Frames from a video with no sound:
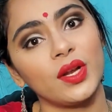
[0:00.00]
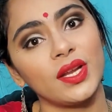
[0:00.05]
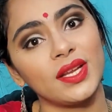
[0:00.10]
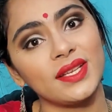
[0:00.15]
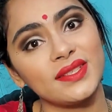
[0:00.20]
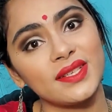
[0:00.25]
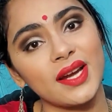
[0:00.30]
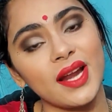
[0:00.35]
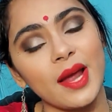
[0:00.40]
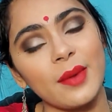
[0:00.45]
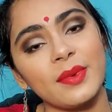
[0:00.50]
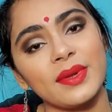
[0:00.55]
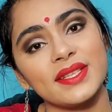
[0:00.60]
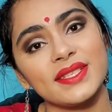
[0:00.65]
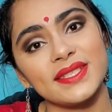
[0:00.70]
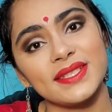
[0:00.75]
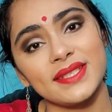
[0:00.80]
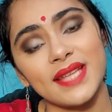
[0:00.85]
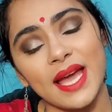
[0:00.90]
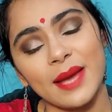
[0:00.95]
Instagram and
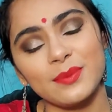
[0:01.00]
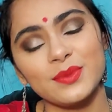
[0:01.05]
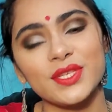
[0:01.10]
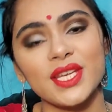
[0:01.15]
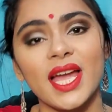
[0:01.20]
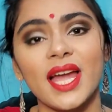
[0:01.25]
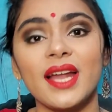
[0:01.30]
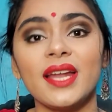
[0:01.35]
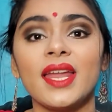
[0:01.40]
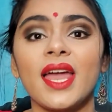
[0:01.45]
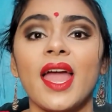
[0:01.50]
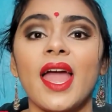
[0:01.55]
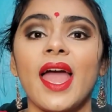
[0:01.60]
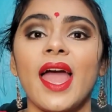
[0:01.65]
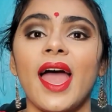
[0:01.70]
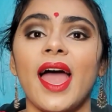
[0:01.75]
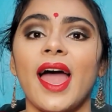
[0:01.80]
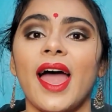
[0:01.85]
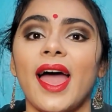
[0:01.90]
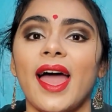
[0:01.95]
Snapchat,
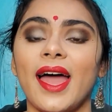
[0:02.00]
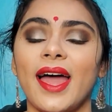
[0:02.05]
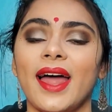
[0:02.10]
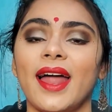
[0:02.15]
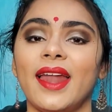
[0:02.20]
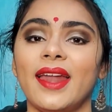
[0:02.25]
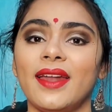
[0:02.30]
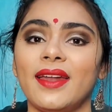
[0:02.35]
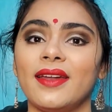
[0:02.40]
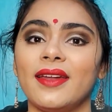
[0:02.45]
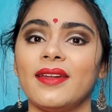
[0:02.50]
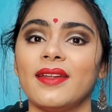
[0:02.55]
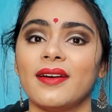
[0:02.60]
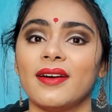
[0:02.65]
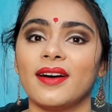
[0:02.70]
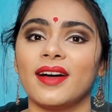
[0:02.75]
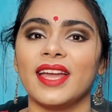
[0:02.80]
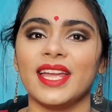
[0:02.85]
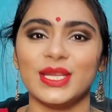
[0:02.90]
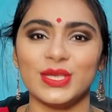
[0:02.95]
and
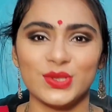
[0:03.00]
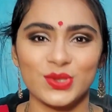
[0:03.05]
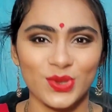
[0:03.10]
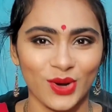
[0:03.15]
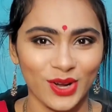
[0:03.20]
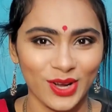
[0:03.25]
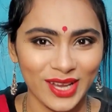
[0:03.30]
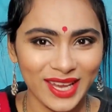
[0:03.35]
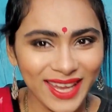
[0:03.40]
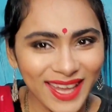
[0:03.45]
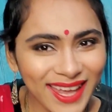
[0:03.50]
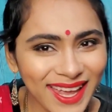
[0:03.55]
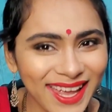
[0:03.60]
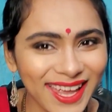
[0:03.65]
enjoy.